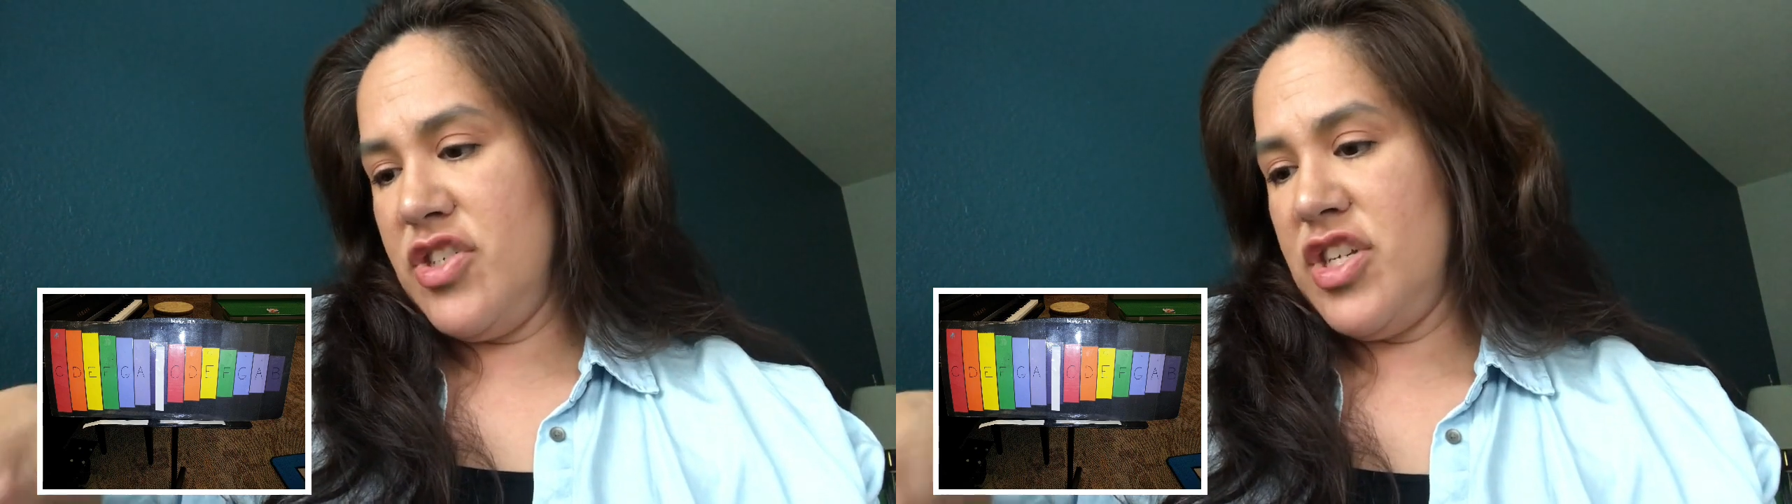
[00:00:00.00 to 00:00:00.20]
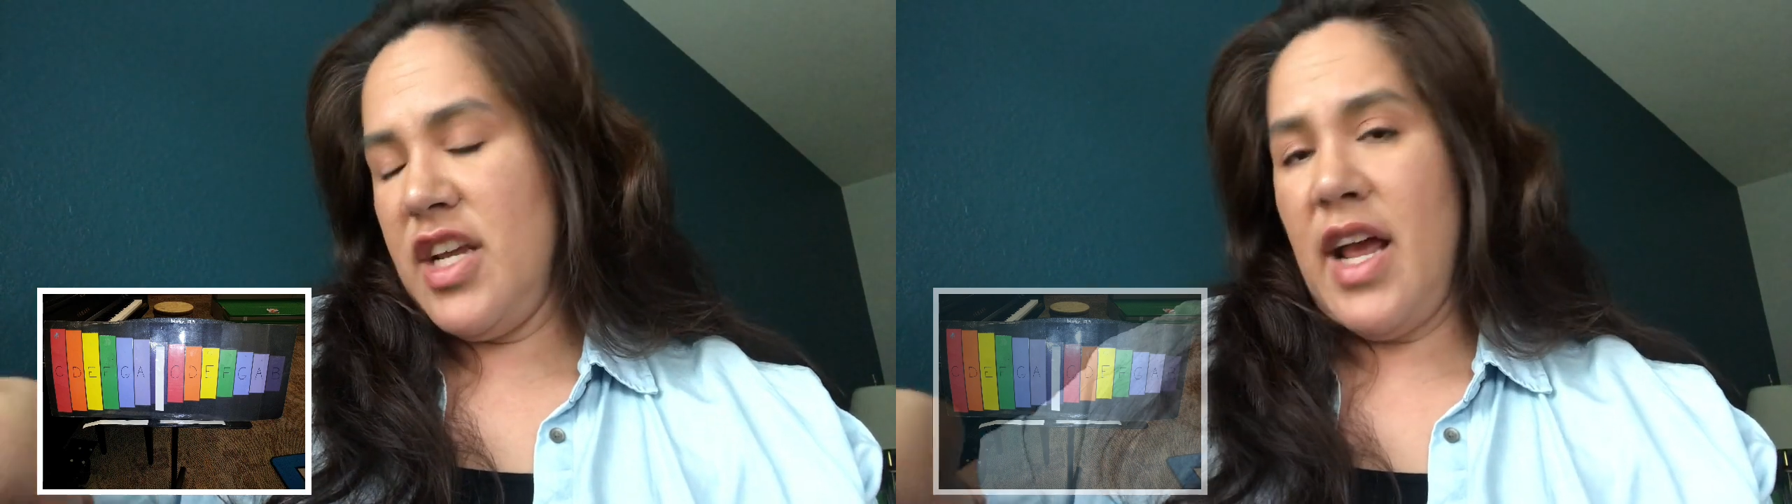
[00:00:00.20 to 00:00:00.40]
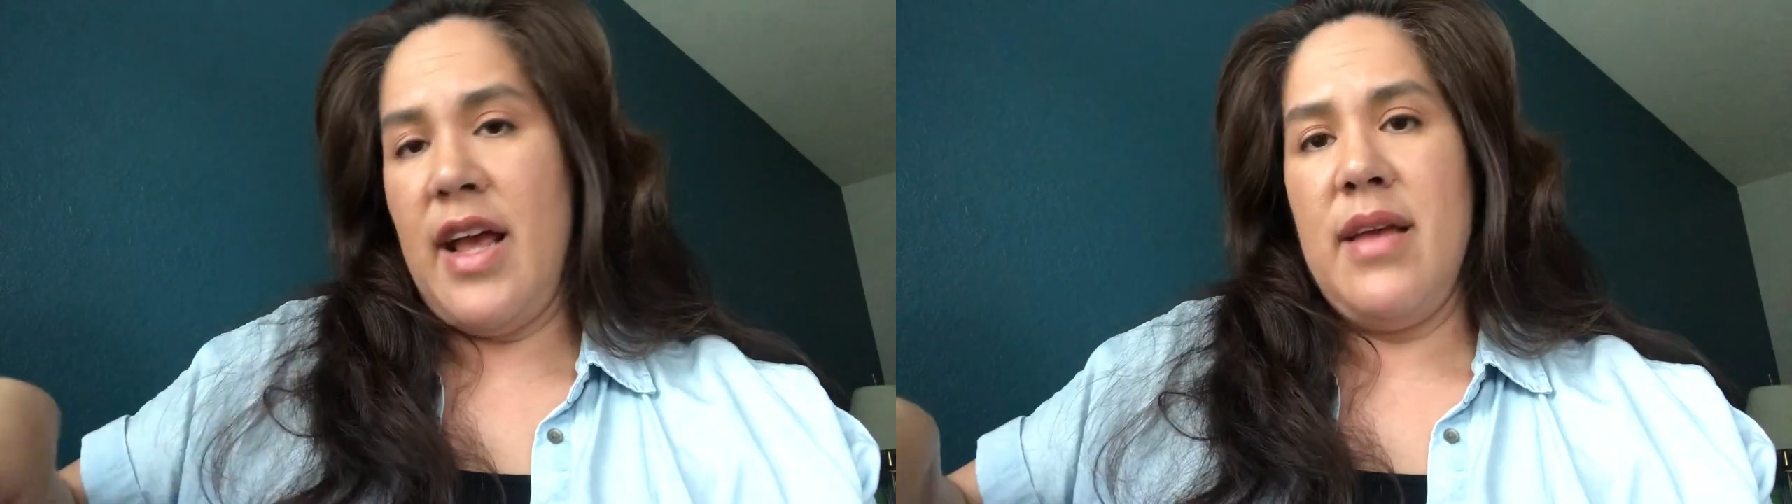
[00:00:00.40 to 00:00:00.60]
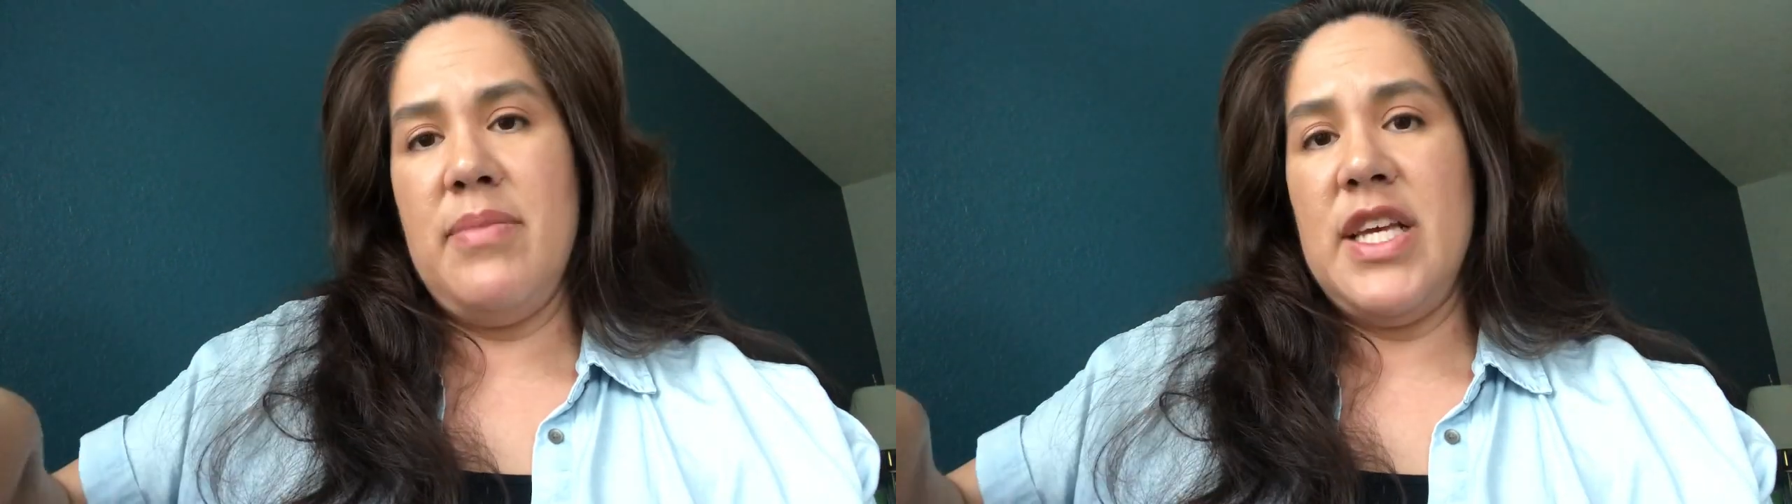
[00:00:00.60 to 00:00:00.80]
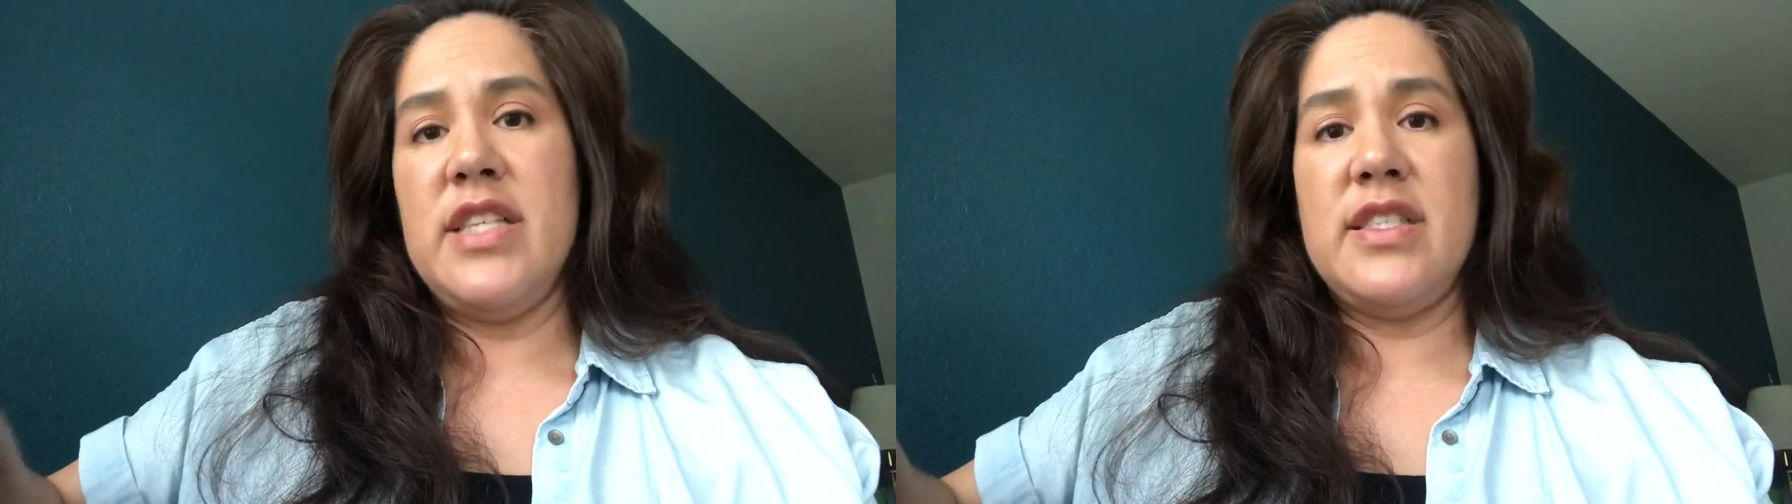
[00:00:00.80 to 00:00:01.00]
G, A,
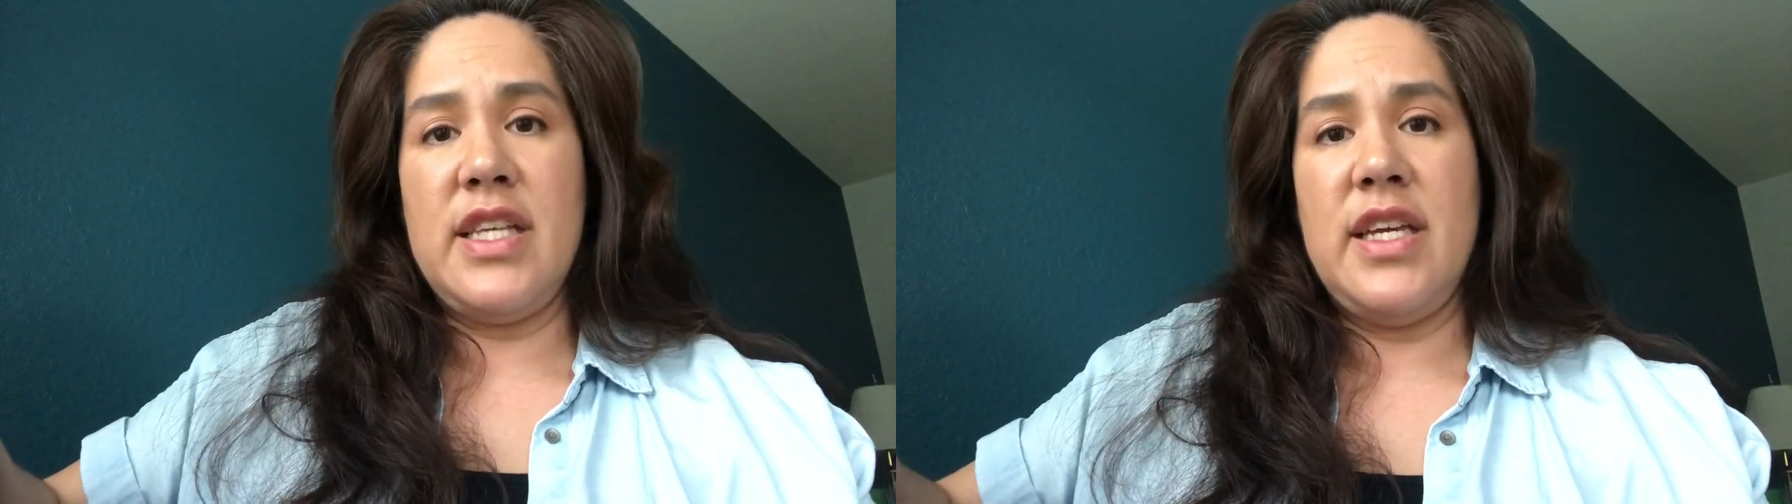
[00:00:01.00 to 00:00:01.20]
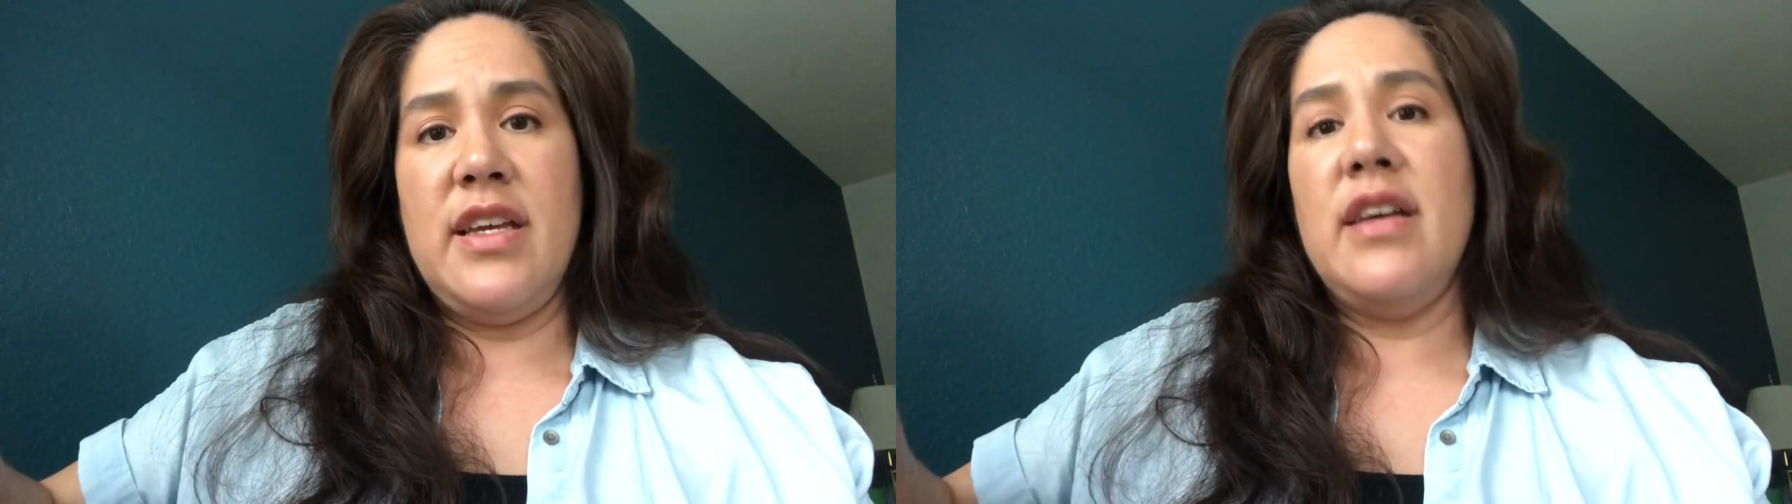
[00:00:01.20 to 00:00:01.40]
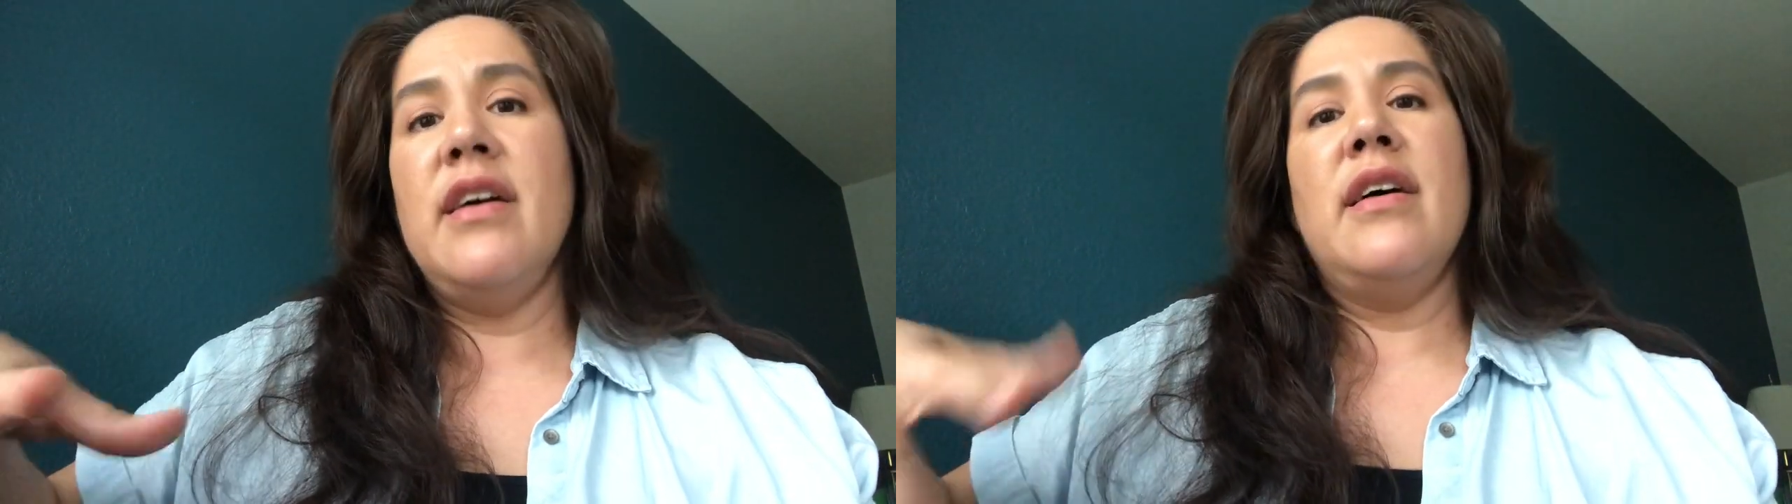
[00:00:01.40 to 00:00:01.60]
B, C,